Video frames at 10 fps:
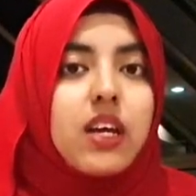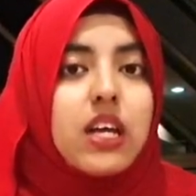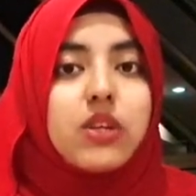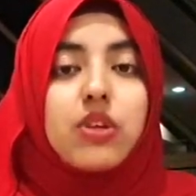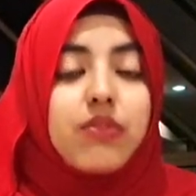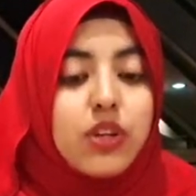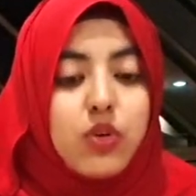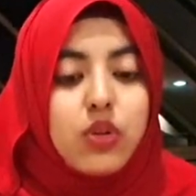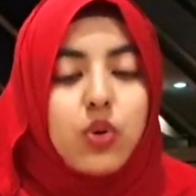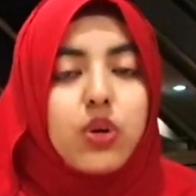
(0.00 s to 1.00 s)
It could even
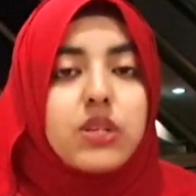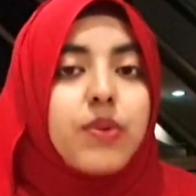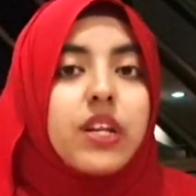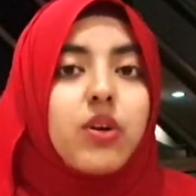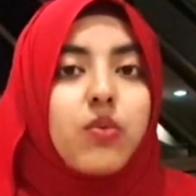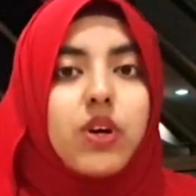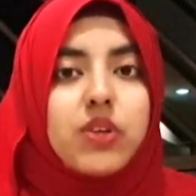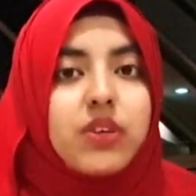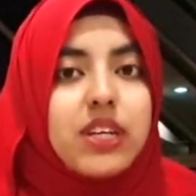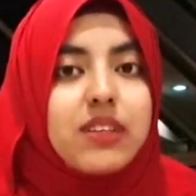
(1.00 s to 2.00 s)
go lower depending on what
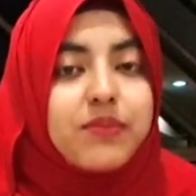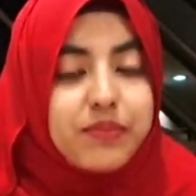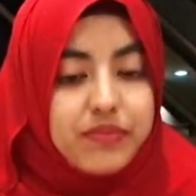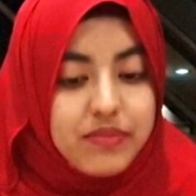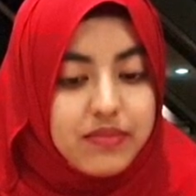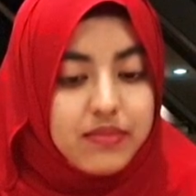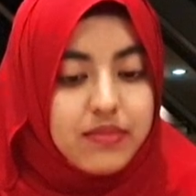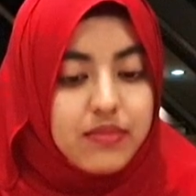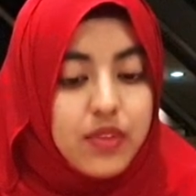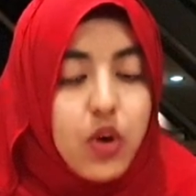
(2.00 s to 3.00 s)
you eat,
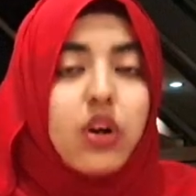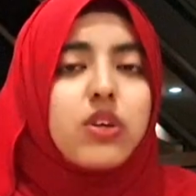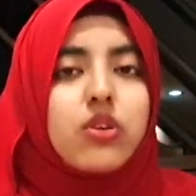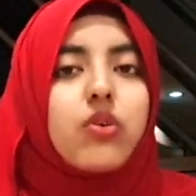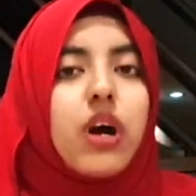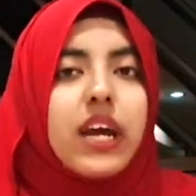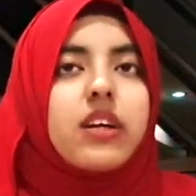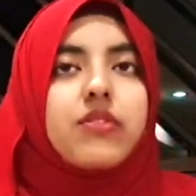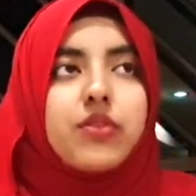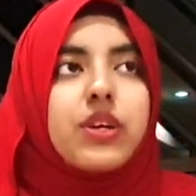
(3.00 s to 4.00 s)
or it could go
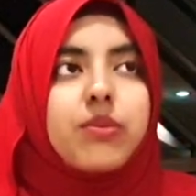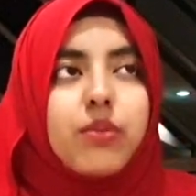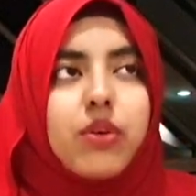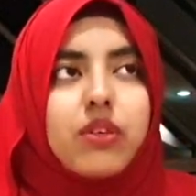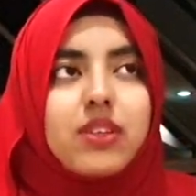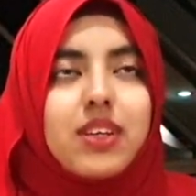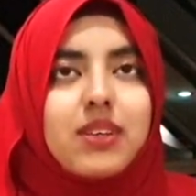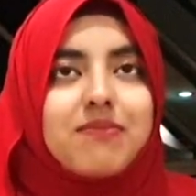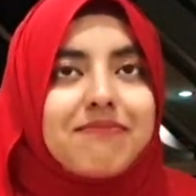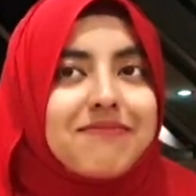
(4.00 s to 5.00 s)
higher if you eat more.
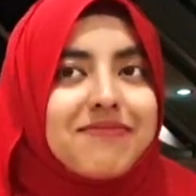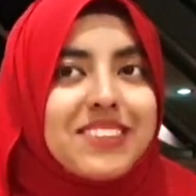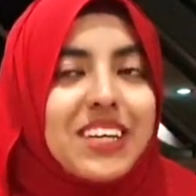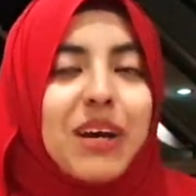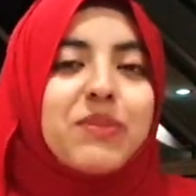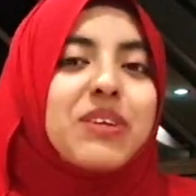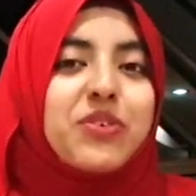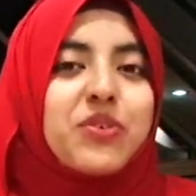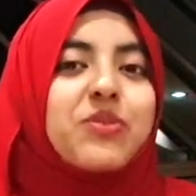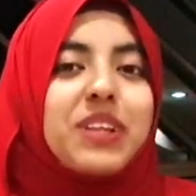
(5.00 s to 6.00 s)
I mean,
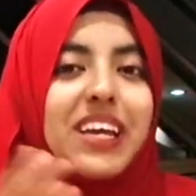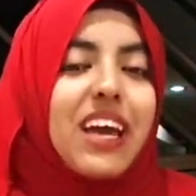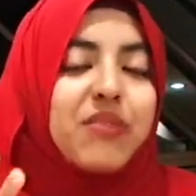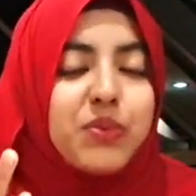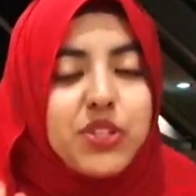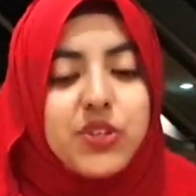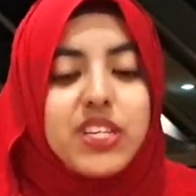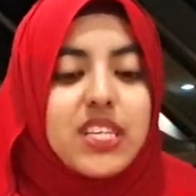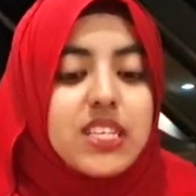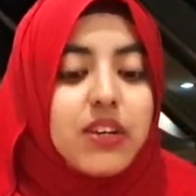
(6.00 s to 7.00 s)
if you like have it with
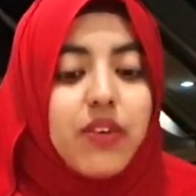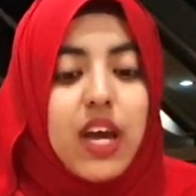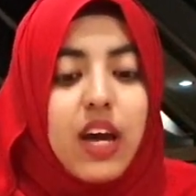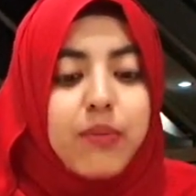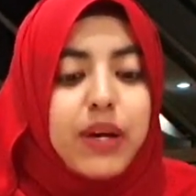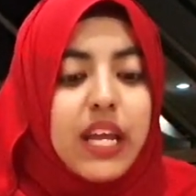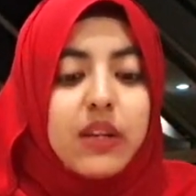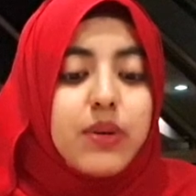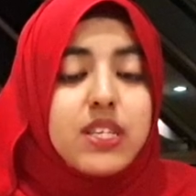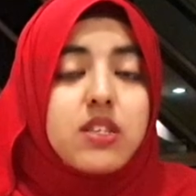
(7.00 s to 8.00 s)
drinks and stuff. But
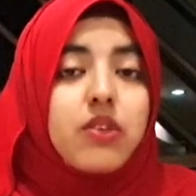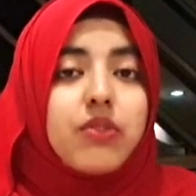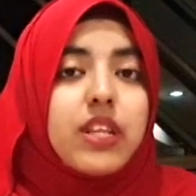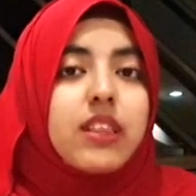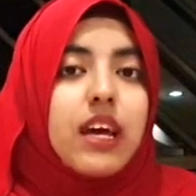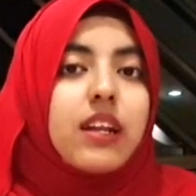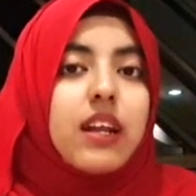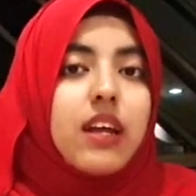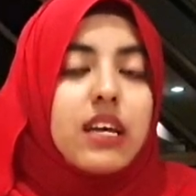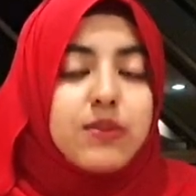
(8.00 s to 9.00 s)
anyways, it's not really that
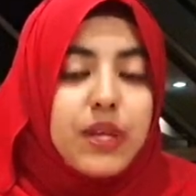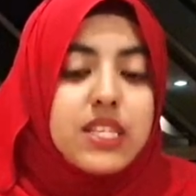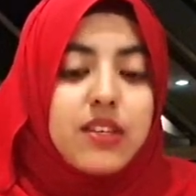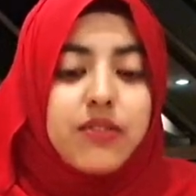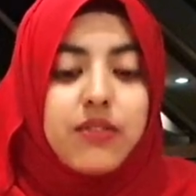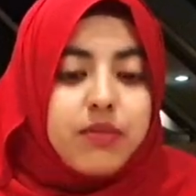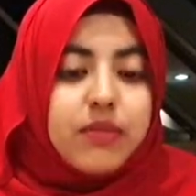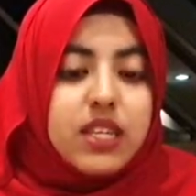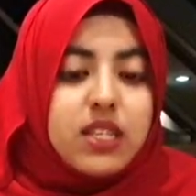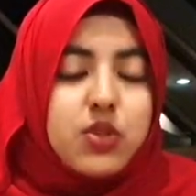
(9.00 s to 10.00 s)
expensive.
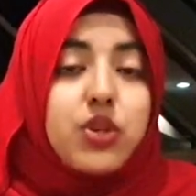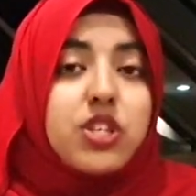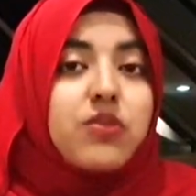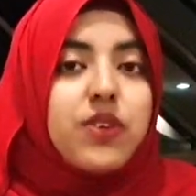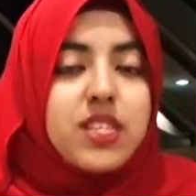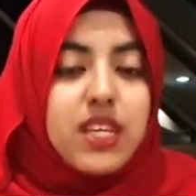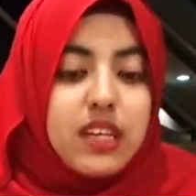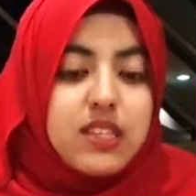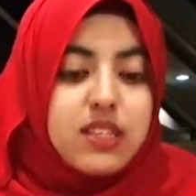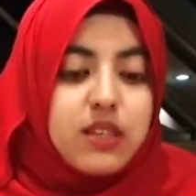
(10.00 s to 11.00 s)
It's the tuition fees
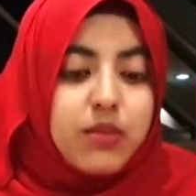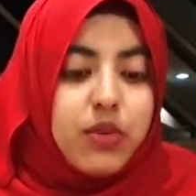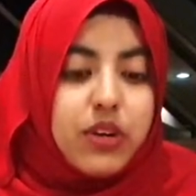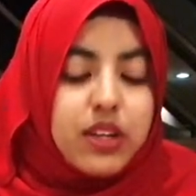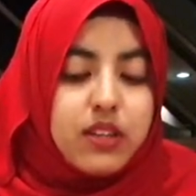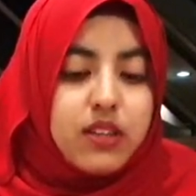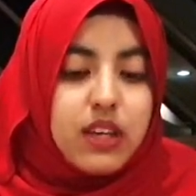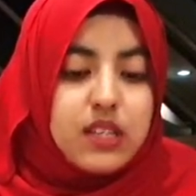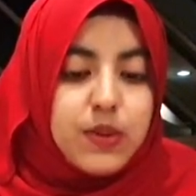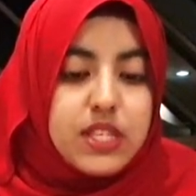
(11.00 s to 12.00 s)
that's the more
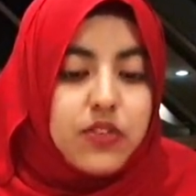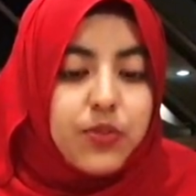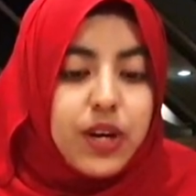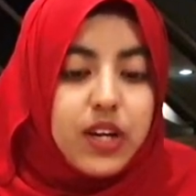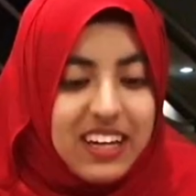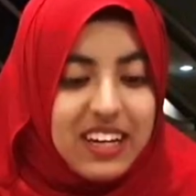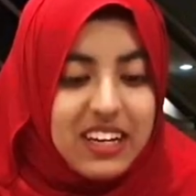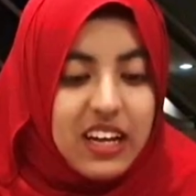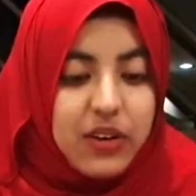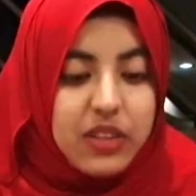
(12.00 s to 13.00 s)
expensive part.
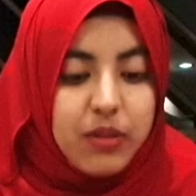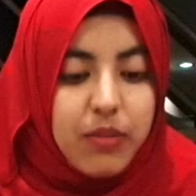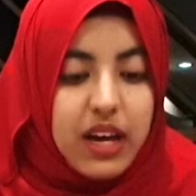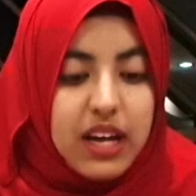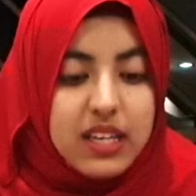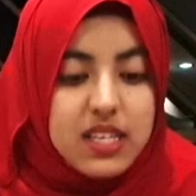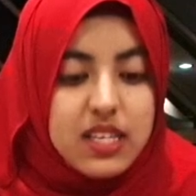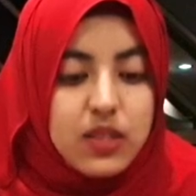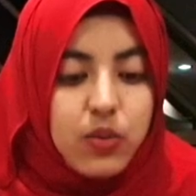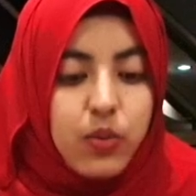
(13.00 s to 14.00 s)
Gautam
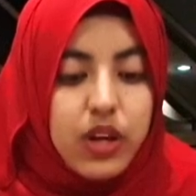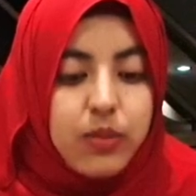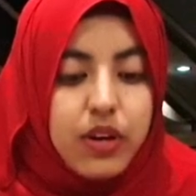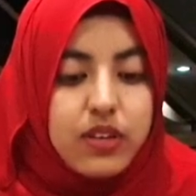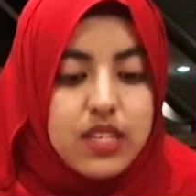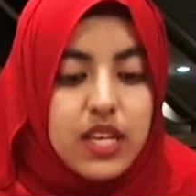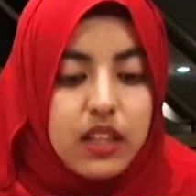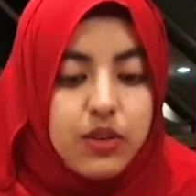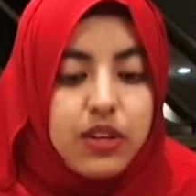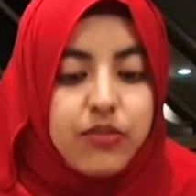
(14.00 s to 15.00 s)
asks, what about
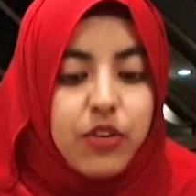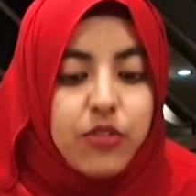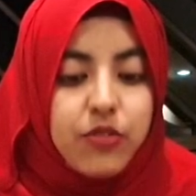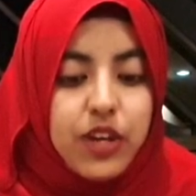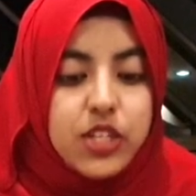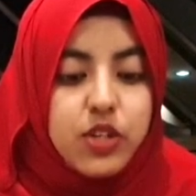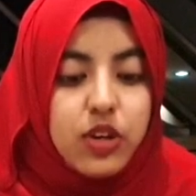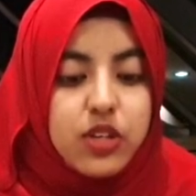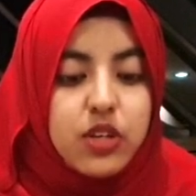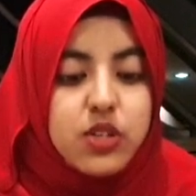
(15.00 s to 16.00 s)
salary for fresh
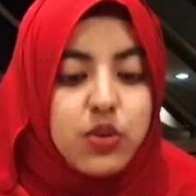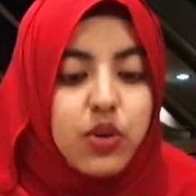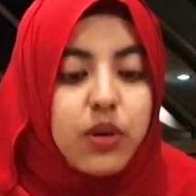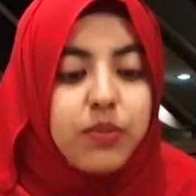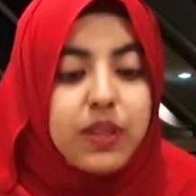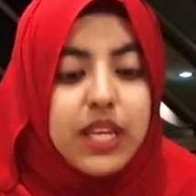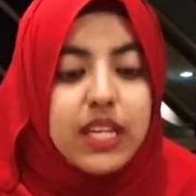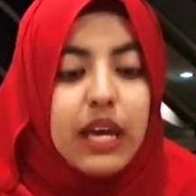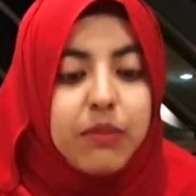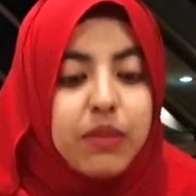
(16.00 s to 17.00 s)
doctors who complete
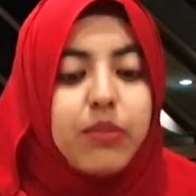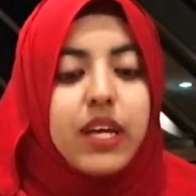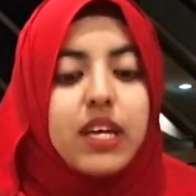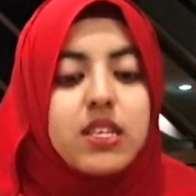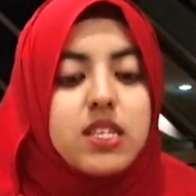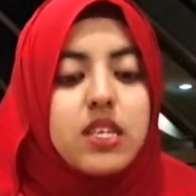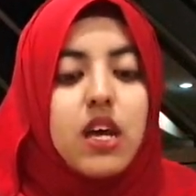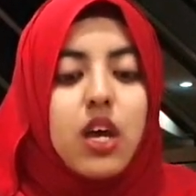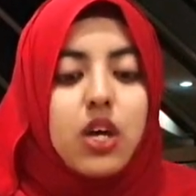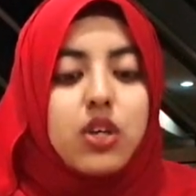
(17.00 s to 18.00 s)
MBBS?
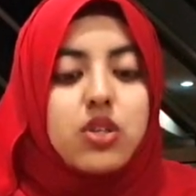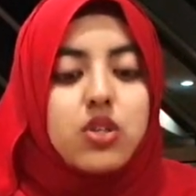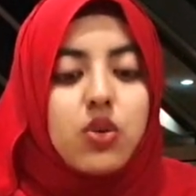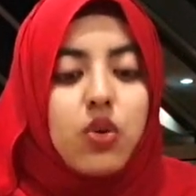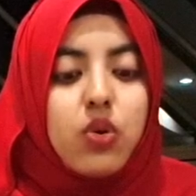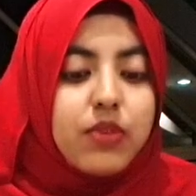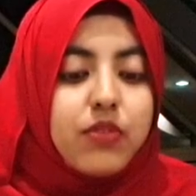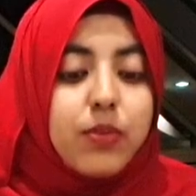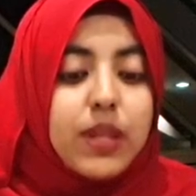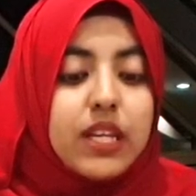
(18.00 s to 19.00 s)
So if
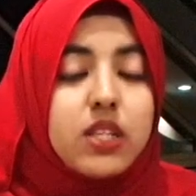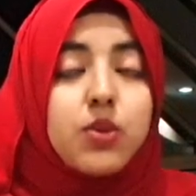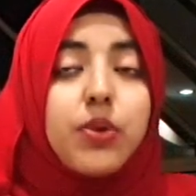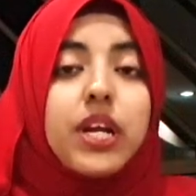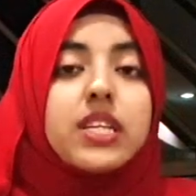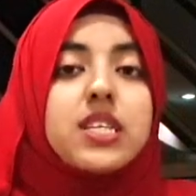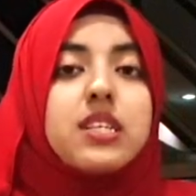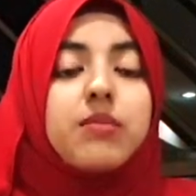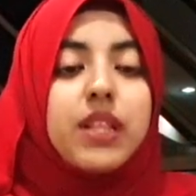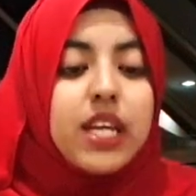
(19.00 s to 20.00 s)
you're planning to practice
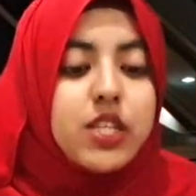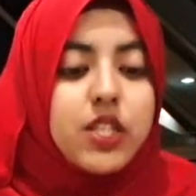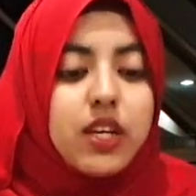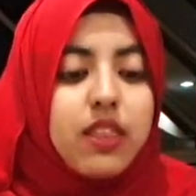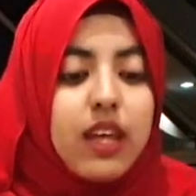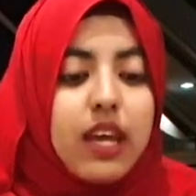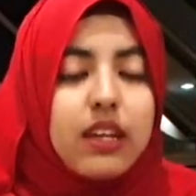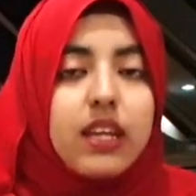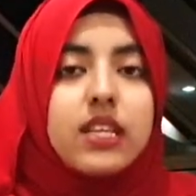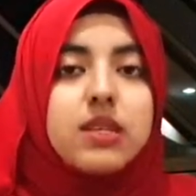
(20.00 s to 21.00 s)
in Malaysia,
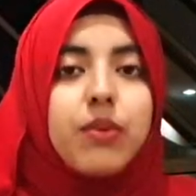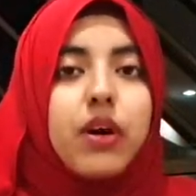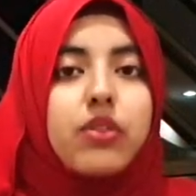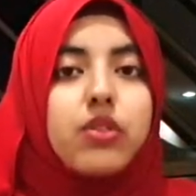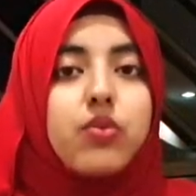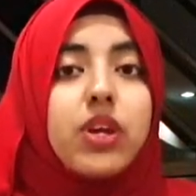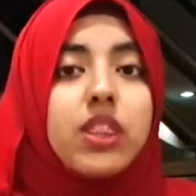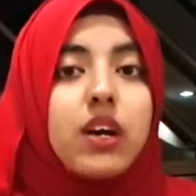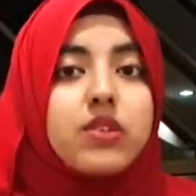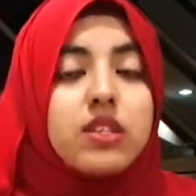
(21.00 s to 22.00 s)
then it's about
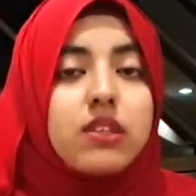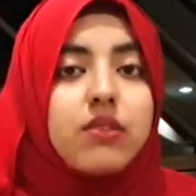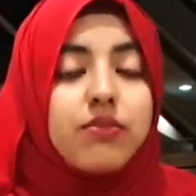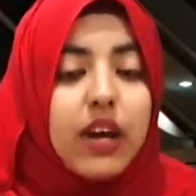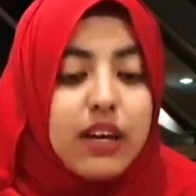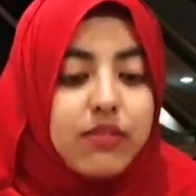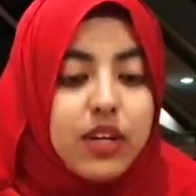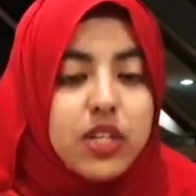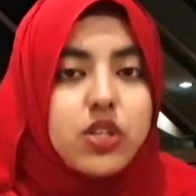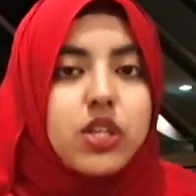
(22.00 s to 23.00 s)

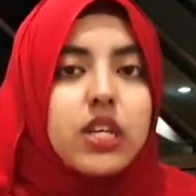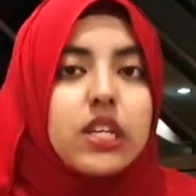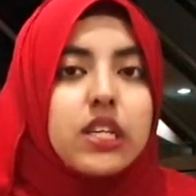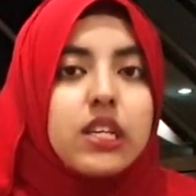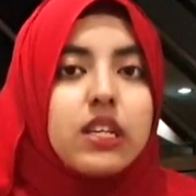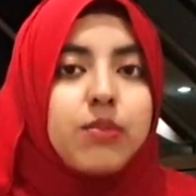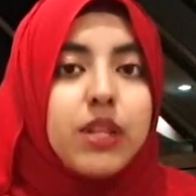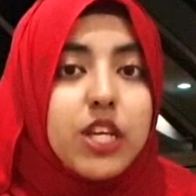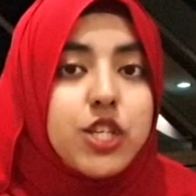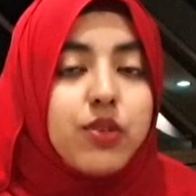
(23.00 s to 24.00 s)
3,500
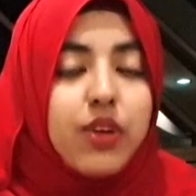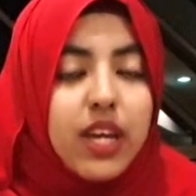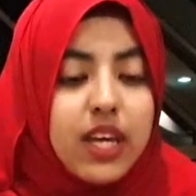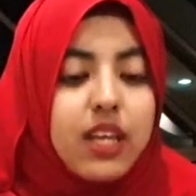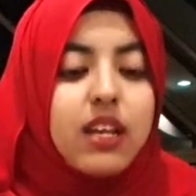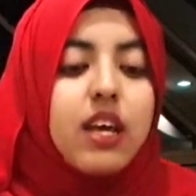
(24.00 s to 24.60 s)
Malaysian ringgit.